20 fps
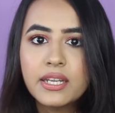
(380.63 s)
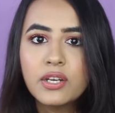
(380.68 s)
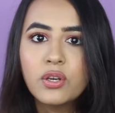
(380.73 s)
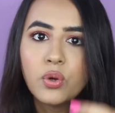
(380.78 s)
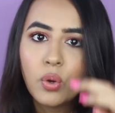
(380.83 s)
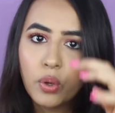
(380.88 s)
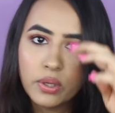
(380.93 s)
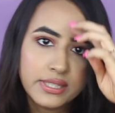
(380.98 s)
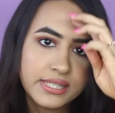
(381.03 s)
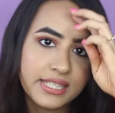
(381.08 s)
They do
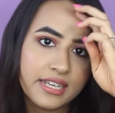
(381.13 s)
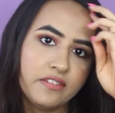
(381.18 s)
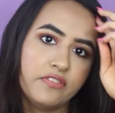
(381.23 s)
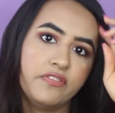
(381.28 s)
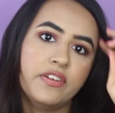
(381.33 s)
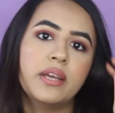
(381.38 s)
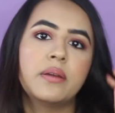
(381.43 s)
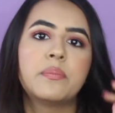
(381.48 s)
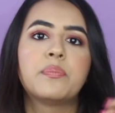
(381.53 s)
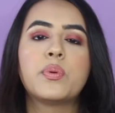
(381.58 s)
not sell
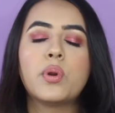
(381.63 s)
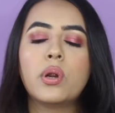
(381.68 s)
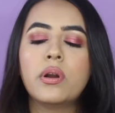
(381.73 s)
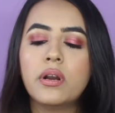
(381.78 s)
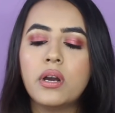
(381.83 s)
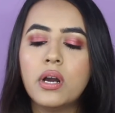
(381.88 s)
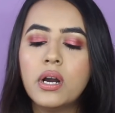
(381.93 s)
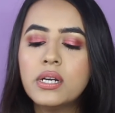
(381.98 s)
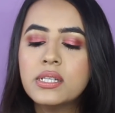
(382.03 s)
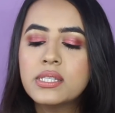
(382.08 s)
fake
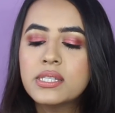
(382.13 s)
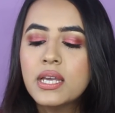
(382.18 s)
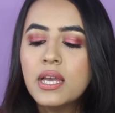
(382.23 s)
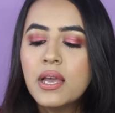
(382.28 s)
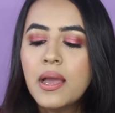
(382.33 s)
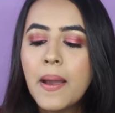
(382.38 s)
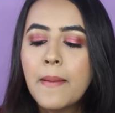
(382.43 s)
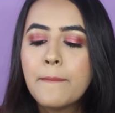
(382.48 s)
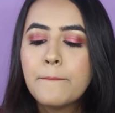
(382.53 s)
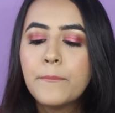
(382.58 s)
products,
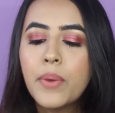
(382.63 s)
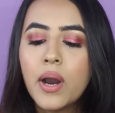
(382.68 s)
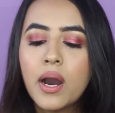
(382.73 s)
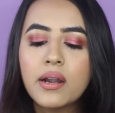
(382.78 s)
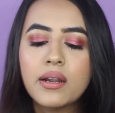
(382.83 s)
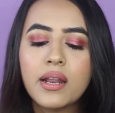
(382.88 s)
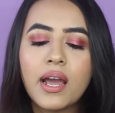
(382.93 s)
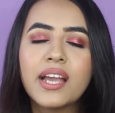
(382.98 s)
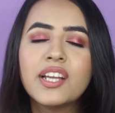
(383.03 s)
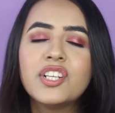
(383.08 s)

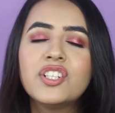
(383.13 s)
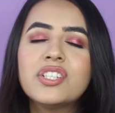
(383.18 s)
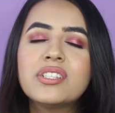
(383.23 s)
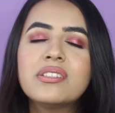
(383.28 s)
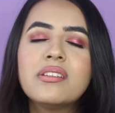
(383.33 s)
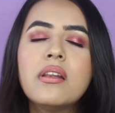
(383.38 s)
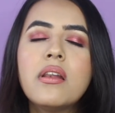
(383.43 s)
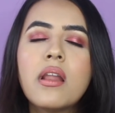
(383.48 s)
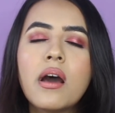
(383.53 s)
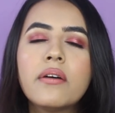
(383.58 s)
but I
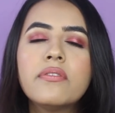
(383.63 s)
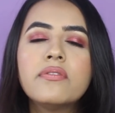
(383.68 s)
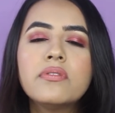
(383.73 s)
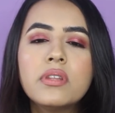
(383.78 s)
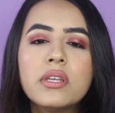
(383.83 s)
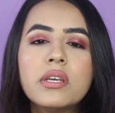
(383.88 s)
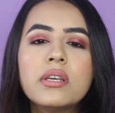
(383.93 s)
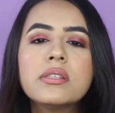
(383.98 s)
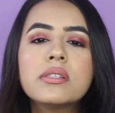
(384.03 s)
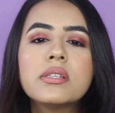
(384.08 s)
just love
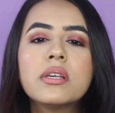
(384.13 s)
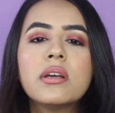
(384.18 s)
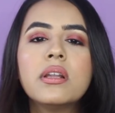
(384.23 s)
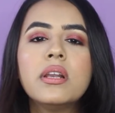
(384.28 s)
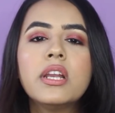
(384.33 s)
these